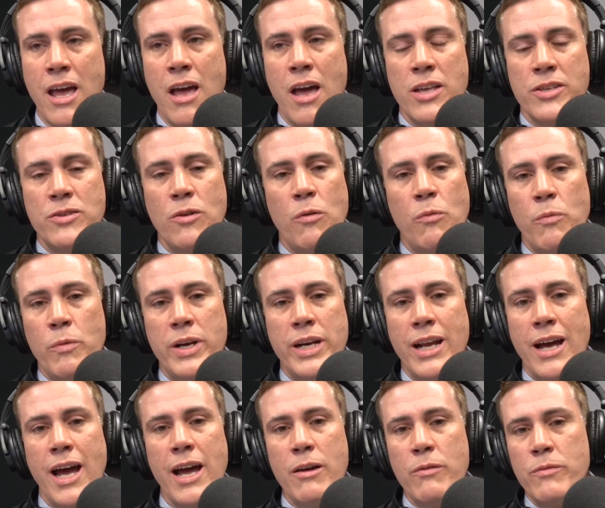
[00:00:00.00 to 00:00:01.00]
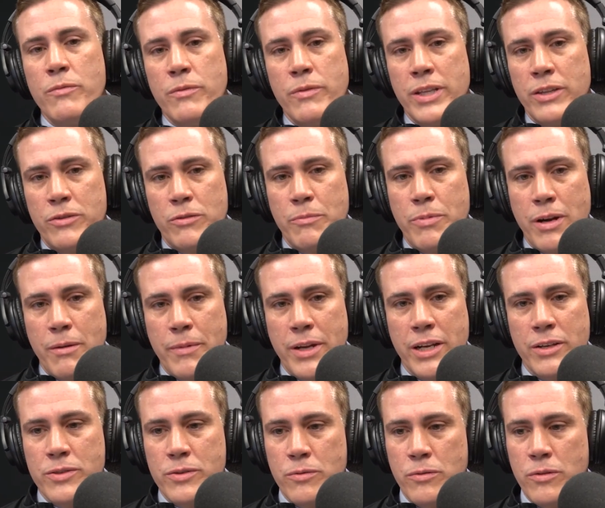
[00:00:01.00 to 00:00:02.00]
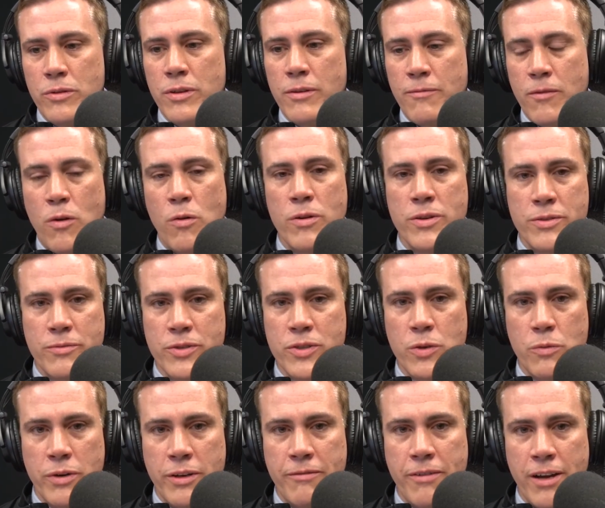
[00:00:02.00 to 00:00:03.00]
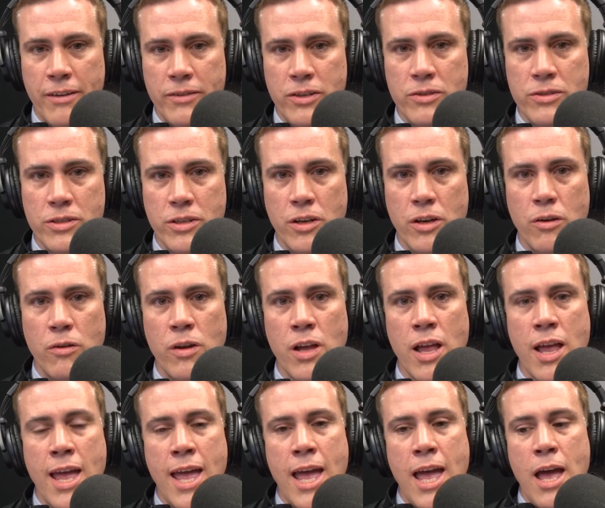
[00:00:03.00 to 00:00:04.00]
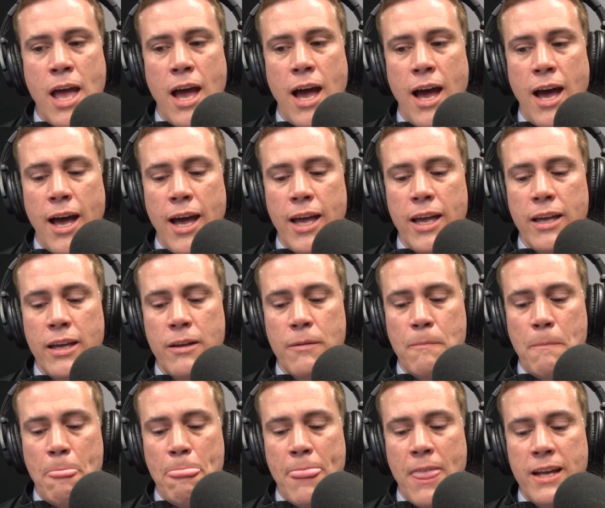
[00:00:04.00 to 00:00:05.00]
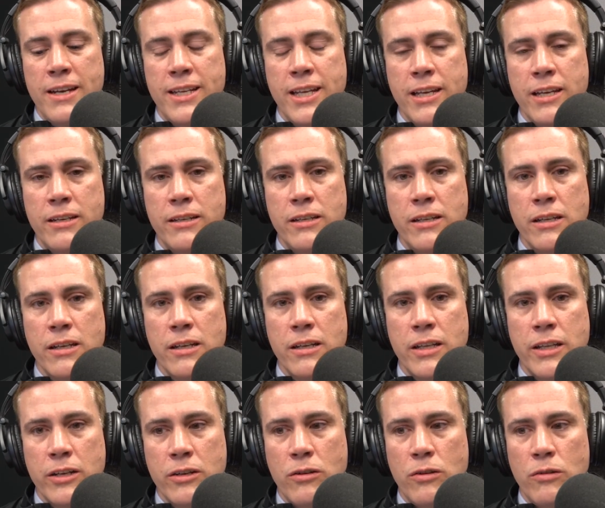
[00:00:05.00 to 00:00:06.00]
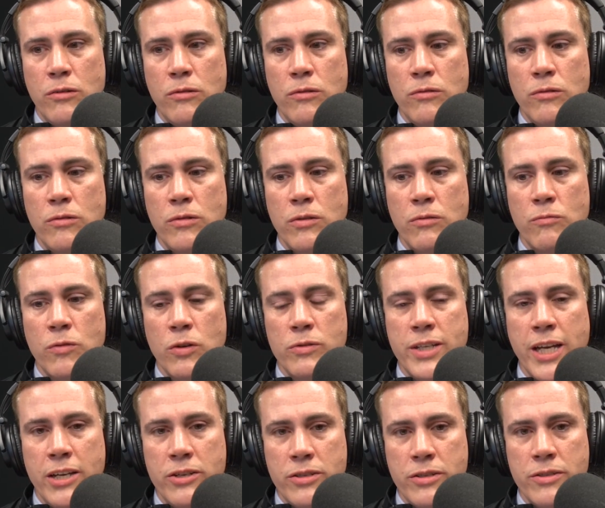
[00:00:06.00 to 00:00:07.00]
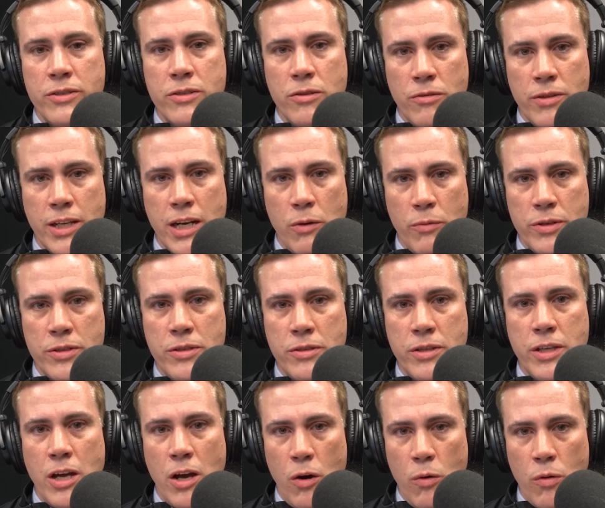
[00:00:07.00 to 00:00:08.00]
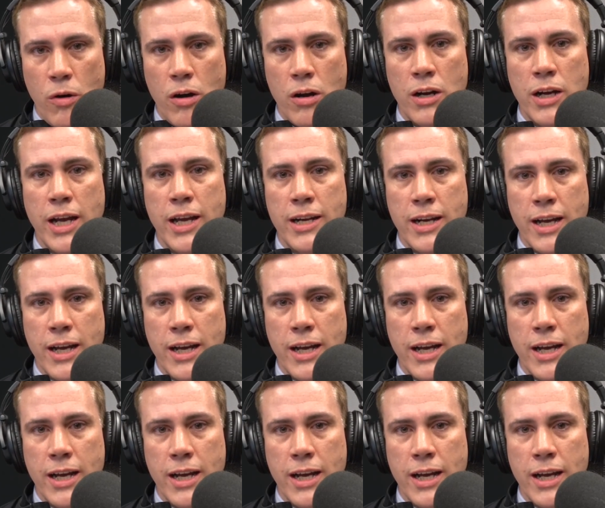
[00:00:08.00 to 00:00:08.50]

so when i went through paramedic school of course it was 25 years ago i did clinical rotations so that i went to the or and